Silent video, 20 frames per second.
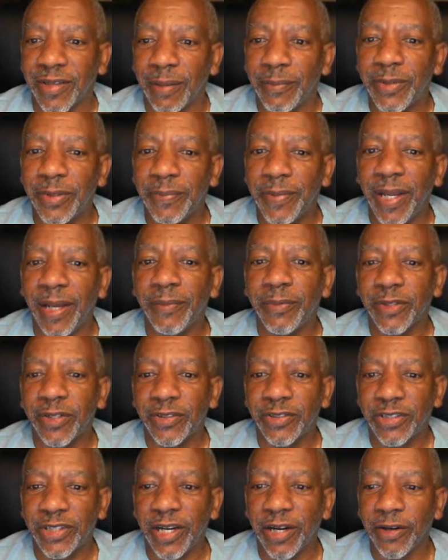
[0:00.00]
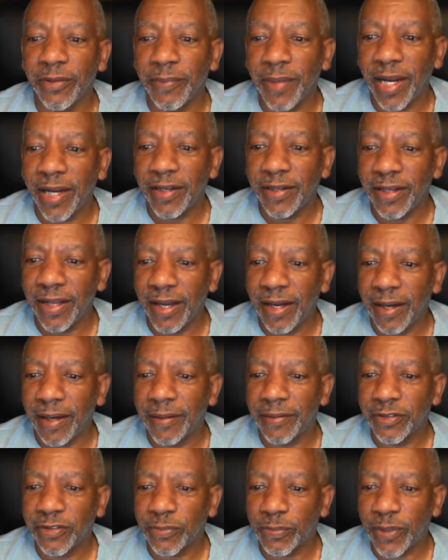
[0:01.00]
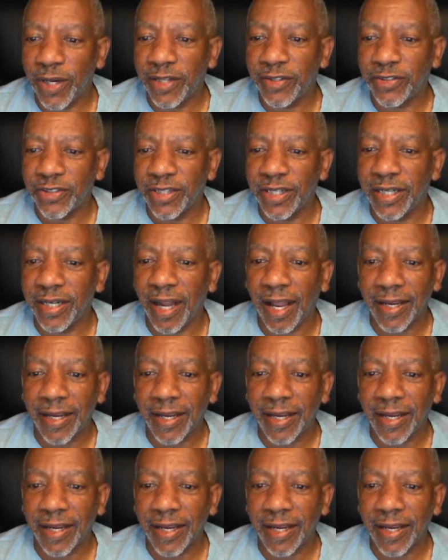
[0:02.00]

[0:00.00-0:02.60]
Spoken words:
I'm going to be able to share my spreadsheet.